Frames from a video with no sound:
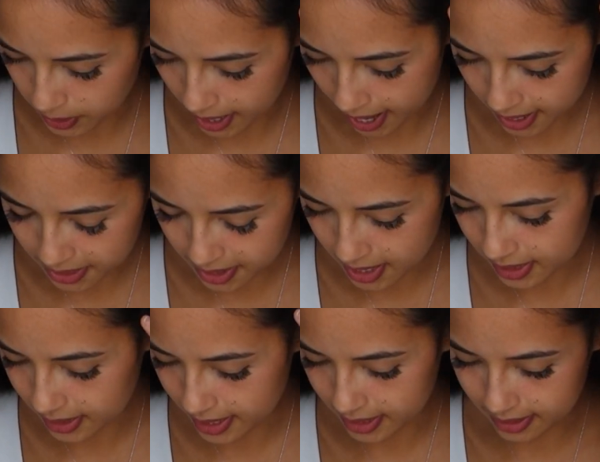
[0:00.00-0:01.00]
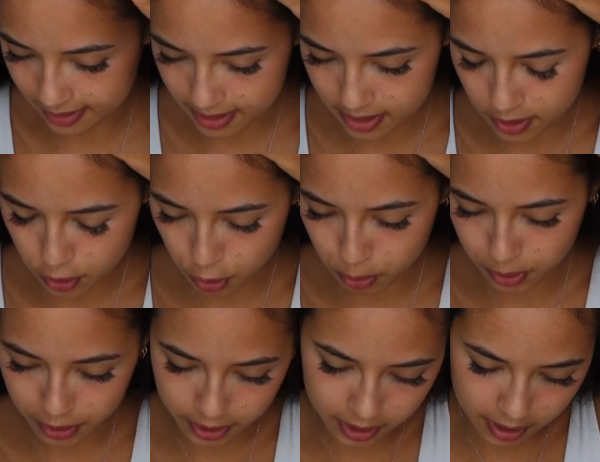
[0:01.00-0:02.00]
yeah, I think like these two
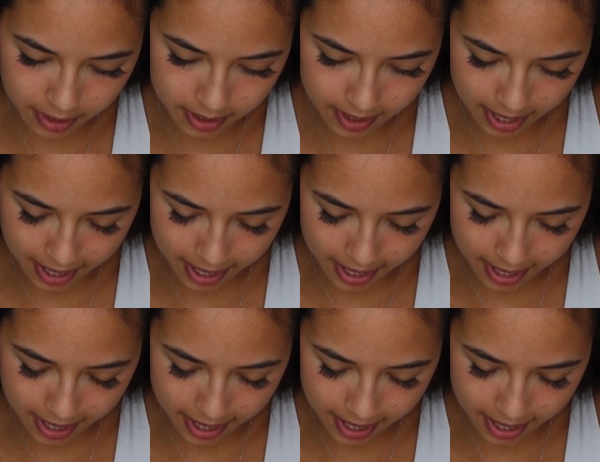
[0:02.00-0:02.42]
are good.